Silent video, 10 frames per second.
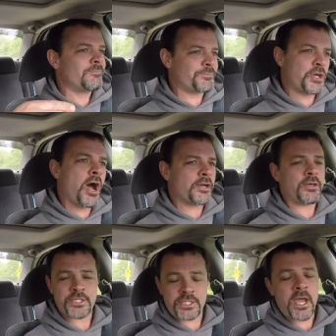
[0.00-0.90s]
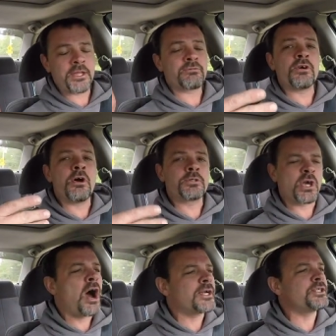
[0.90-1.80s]
talk on the side of the road,
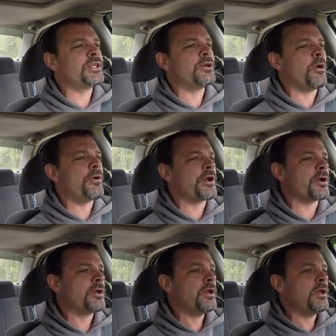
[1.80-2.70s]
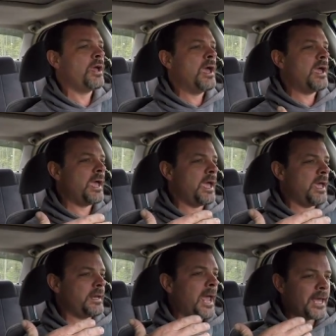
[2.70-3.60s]
talk to the owner,
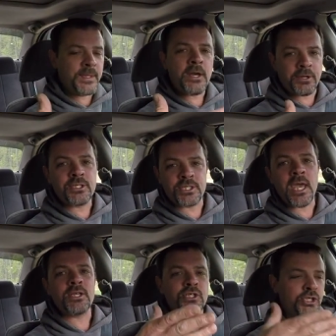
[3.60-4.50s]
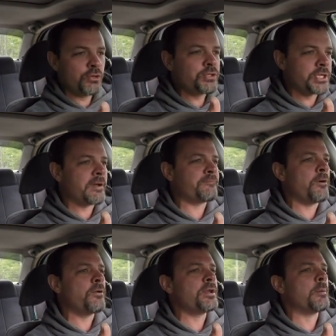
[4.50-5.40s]
and had their consent to use their
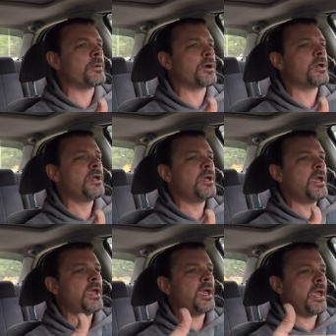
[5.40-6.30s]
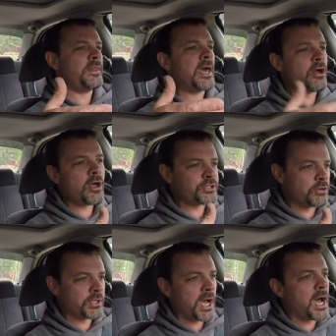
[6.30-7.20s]
phone number. And that
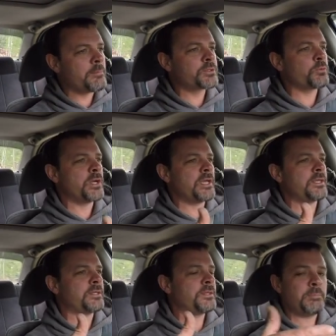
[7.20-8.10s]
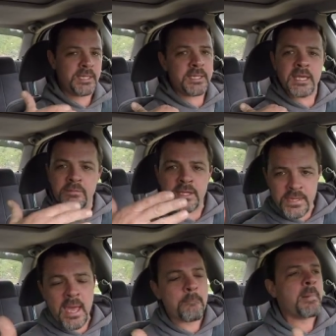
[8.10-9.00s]
also comes with me giving
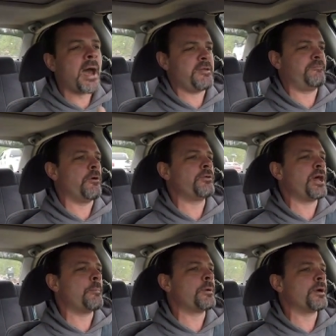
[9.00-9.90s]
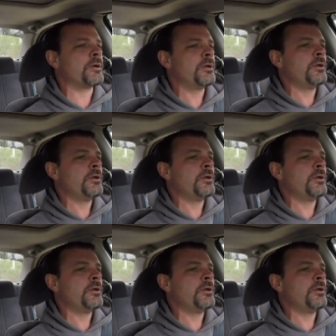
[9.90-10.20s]
them my phone number